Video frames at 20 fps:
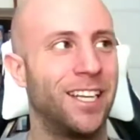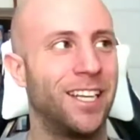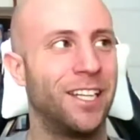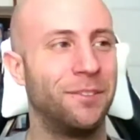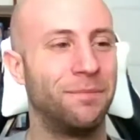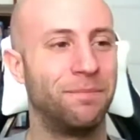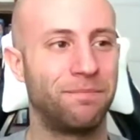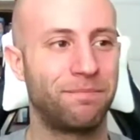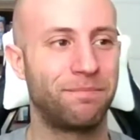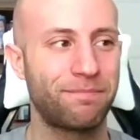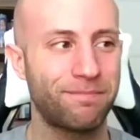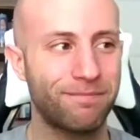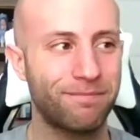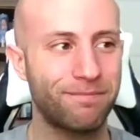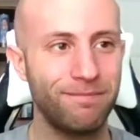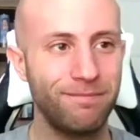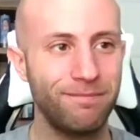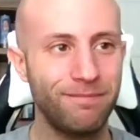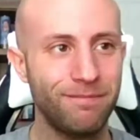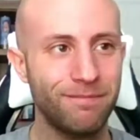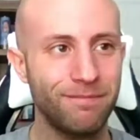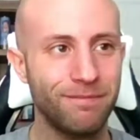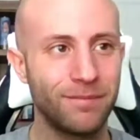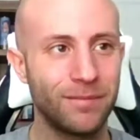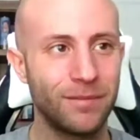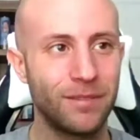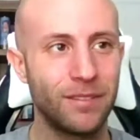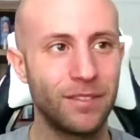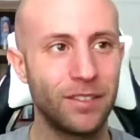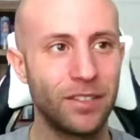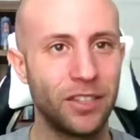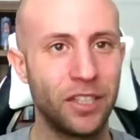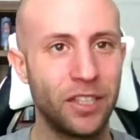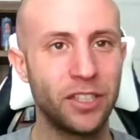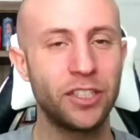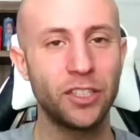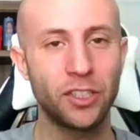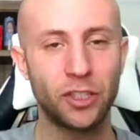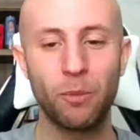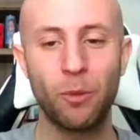And
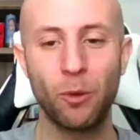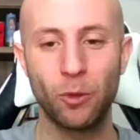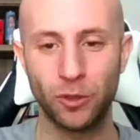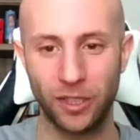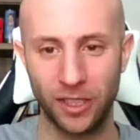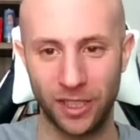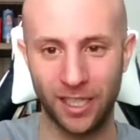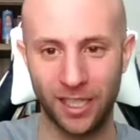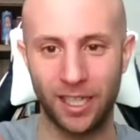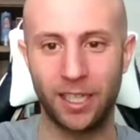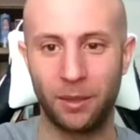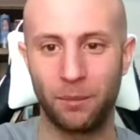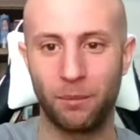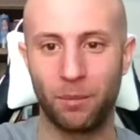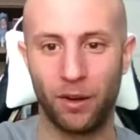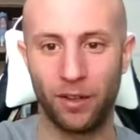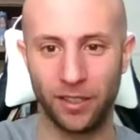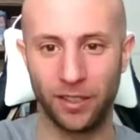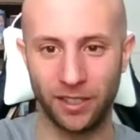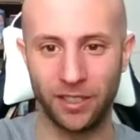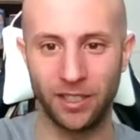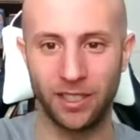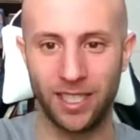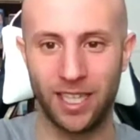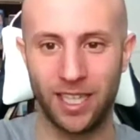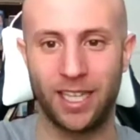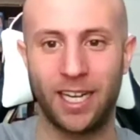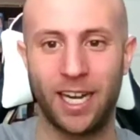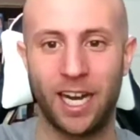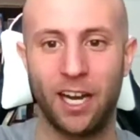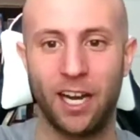this is the most exciting part, is the second